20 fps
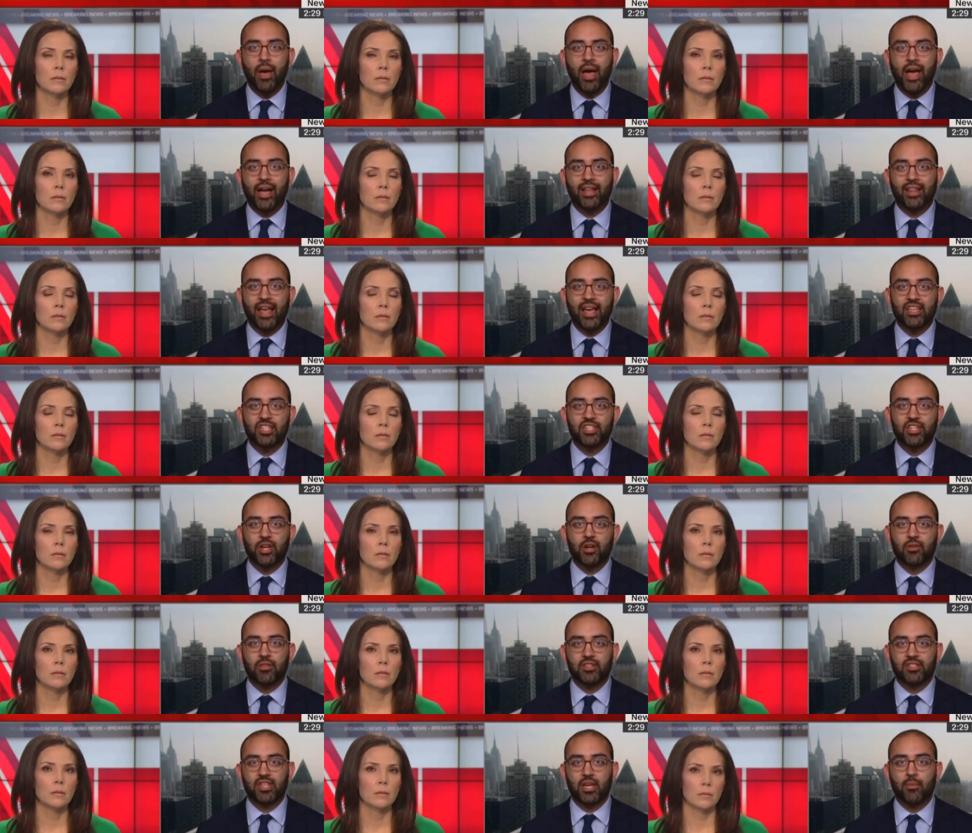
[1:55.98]
Speaker 1: back, last year in
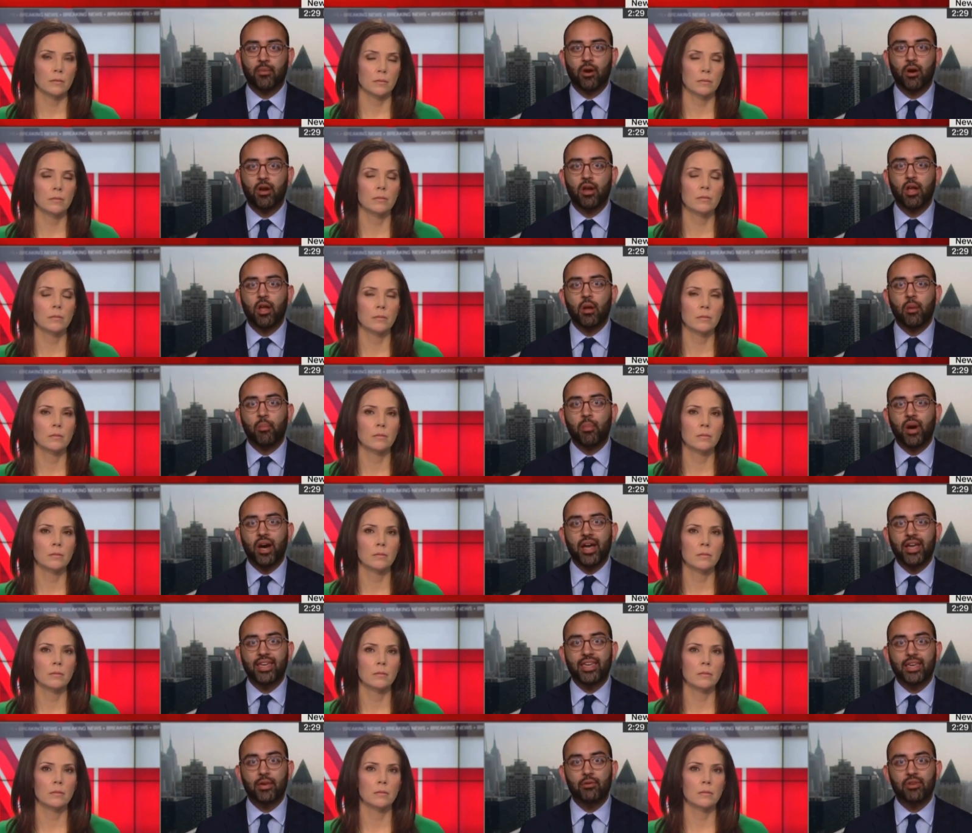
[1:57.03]
the summer, but
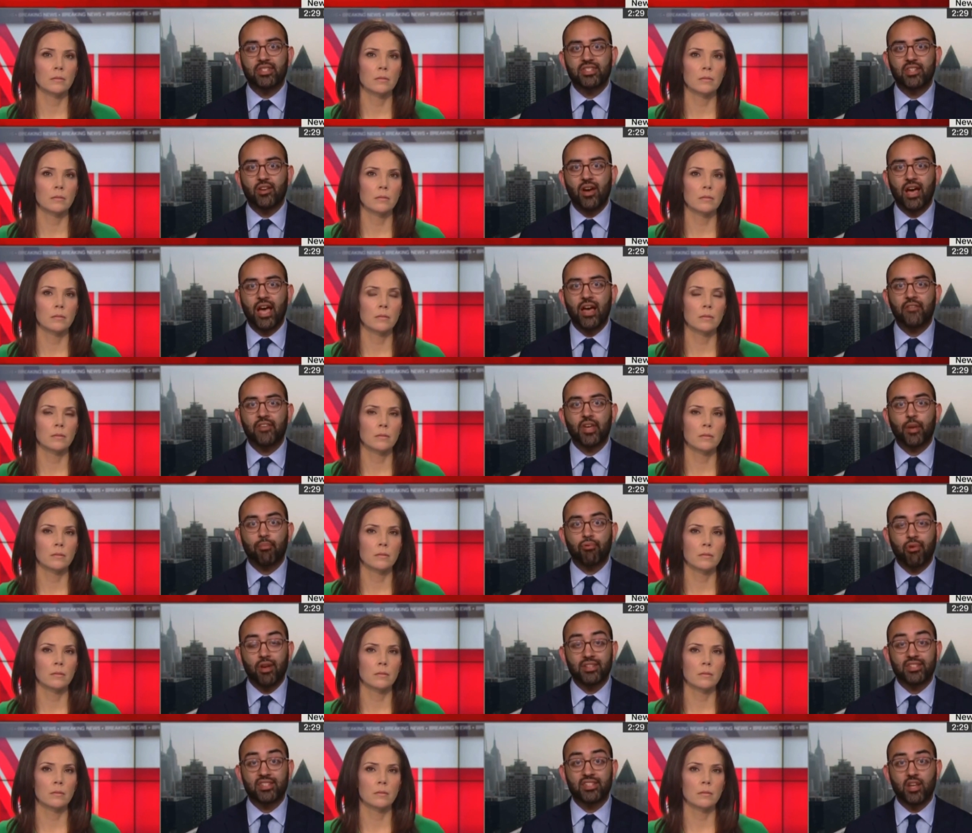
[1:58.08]
he was still having a
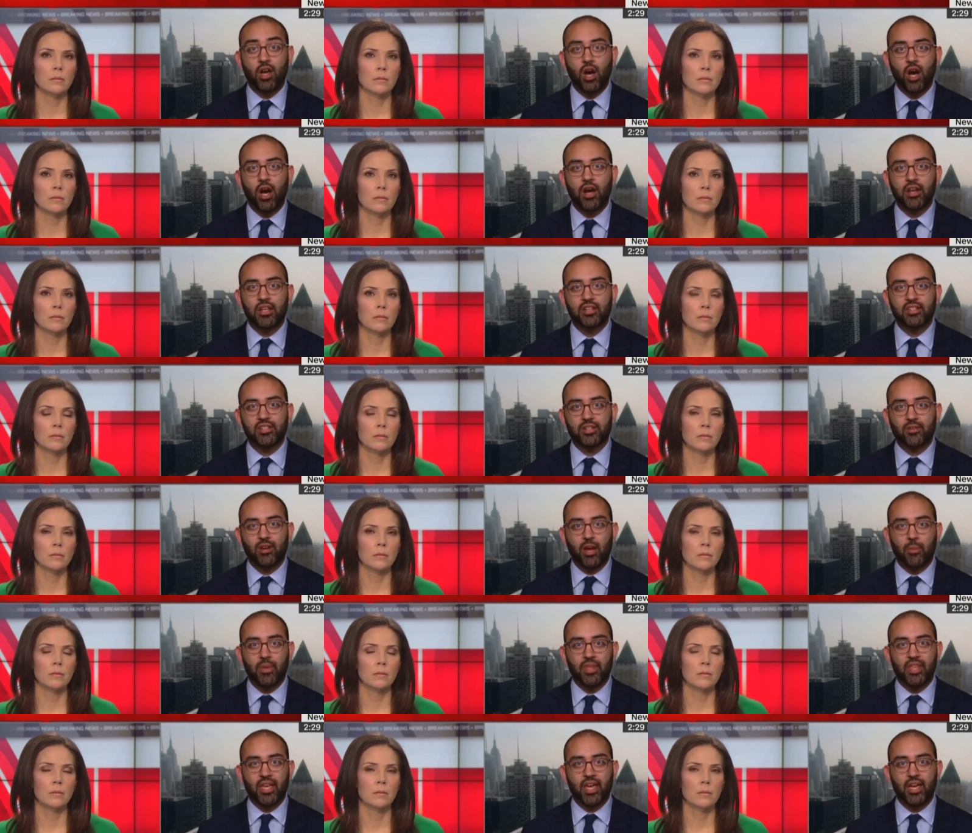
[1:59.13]
presence on
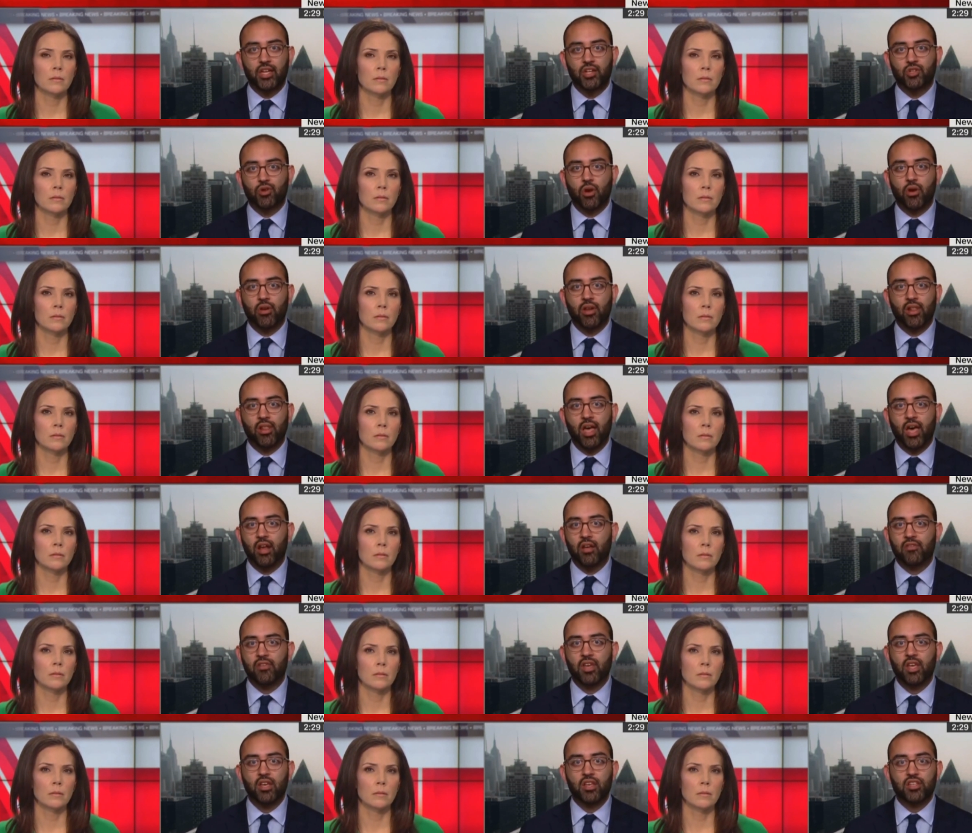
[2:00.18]
Instagram, and that had drawn a lot
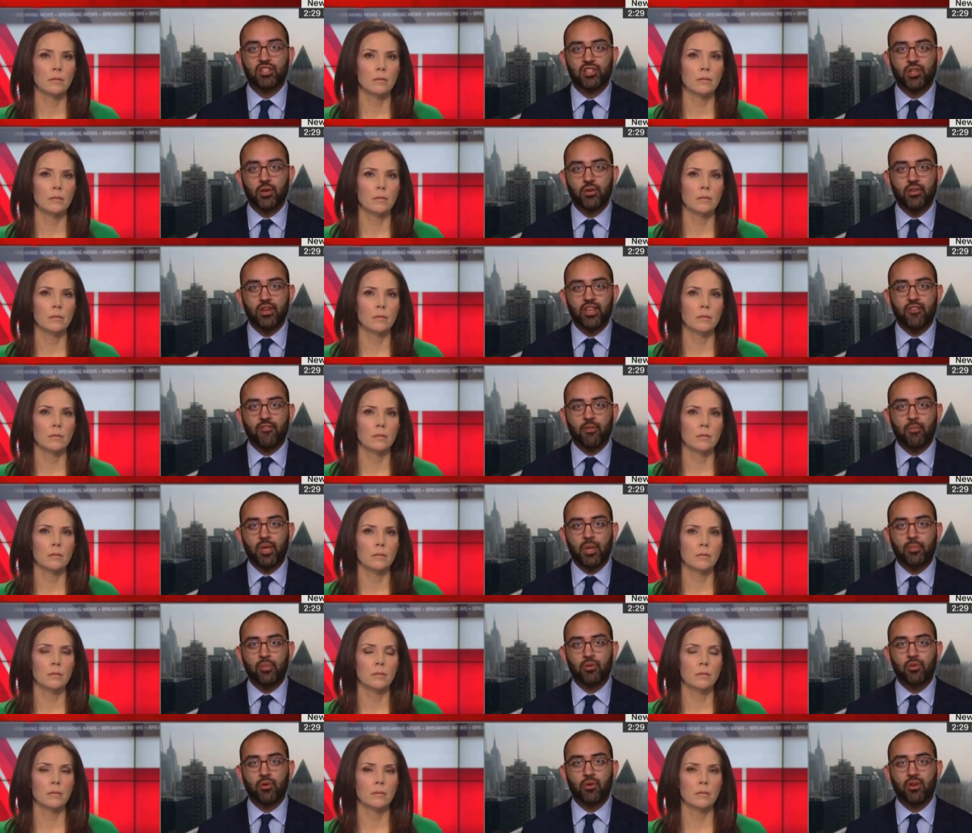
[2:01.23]
of scrutiny from
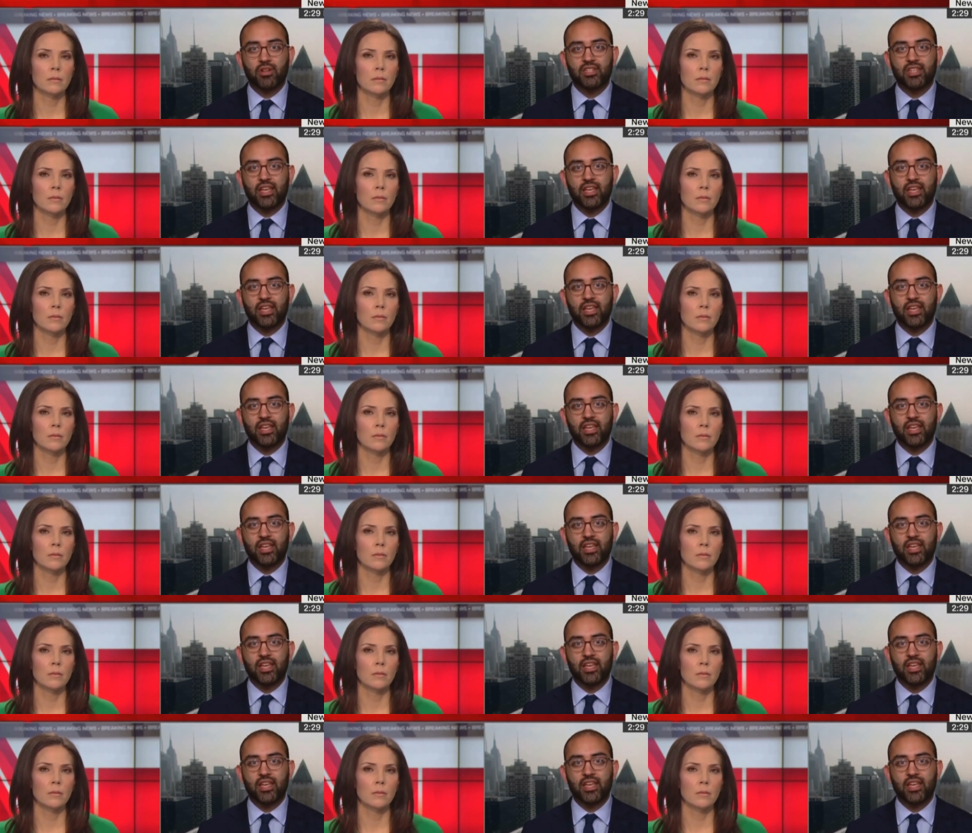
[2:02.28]
people who are